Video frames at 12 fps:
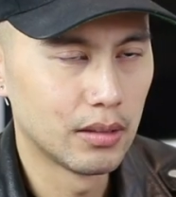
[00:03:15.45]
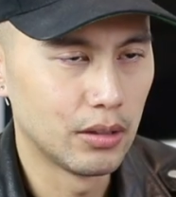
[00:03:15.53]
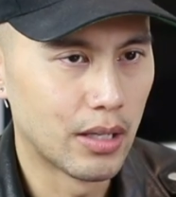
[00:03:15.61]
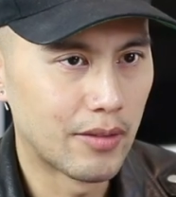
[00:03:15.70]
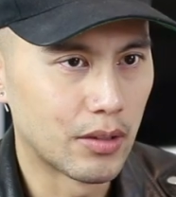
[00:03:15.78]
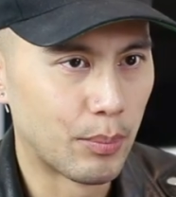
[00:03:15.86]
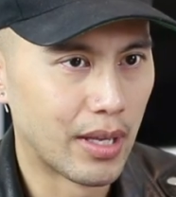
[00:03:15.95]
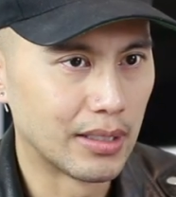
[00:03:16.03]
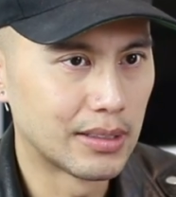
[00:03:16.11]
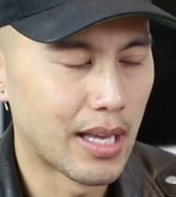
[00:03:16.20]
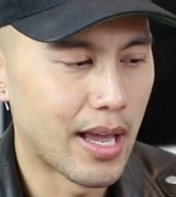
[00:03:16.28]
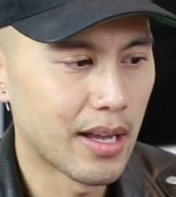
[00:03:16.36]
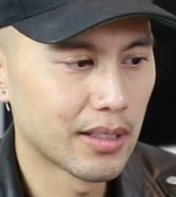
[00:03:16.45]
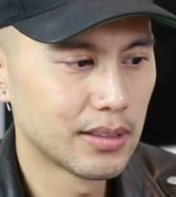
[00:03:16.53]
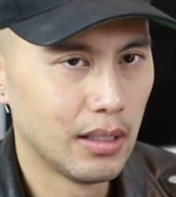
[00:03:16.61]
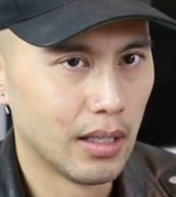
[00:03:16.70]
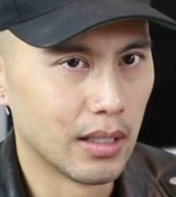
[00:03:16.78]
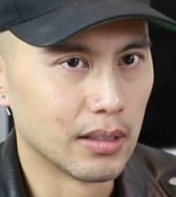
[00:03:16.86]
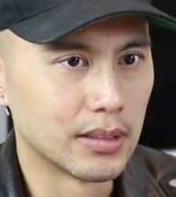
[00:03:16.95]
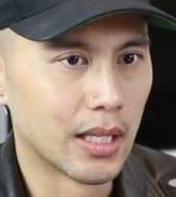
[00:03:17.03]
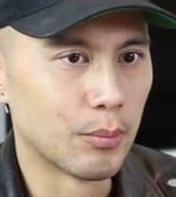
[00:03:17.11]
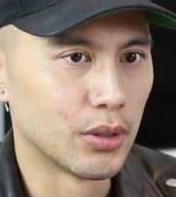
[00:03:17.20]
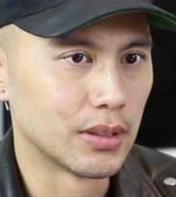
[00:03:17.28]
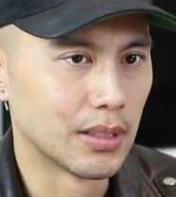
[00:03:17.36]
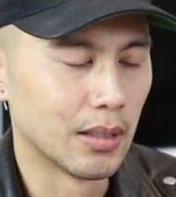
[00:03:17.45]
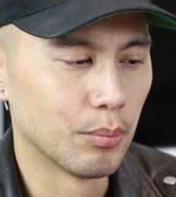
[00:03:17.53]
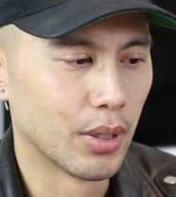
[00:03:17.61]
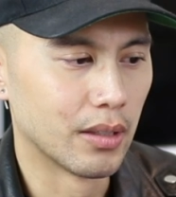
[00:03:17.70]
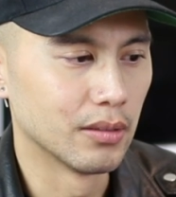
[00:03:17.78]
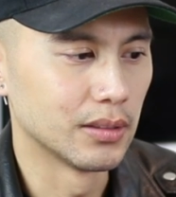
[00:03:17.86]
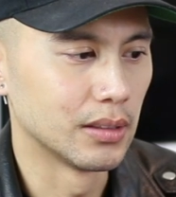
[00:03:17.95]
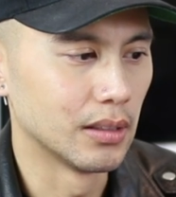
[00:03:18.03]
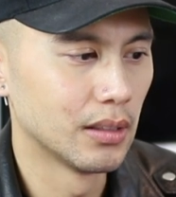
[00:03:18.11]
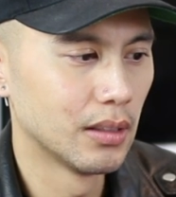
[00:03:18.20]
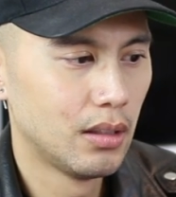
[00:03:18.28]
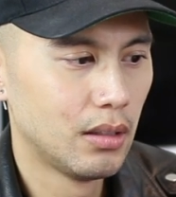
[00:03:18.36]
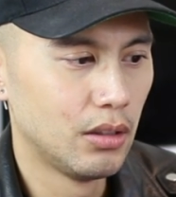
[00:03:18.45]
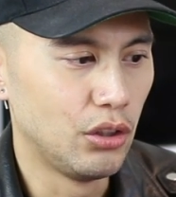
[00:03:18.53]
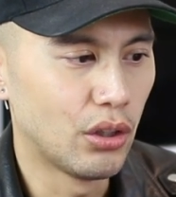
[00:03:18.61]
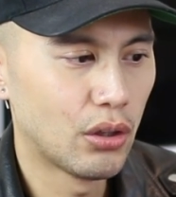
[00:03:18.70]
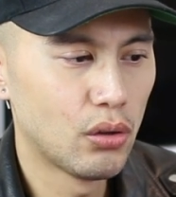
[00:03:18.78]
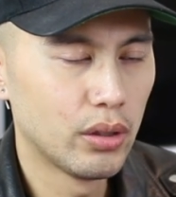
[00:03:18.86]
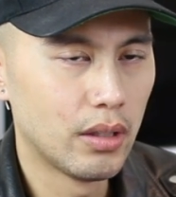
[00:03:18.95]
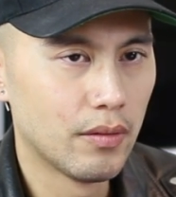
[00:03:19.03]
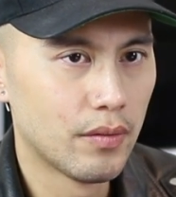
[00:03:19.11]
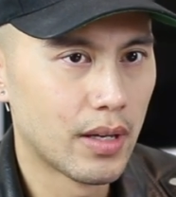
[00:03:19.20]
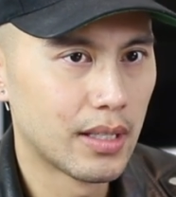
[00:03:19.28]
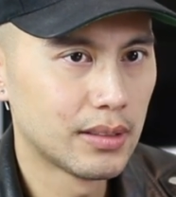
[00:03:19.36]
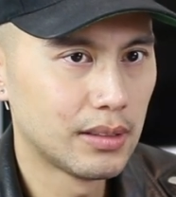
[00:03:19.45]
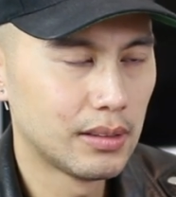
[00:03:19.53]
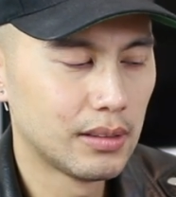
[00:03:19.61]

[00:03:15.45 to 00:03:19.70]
you have to pay tax and a 10% penalty. You can only invest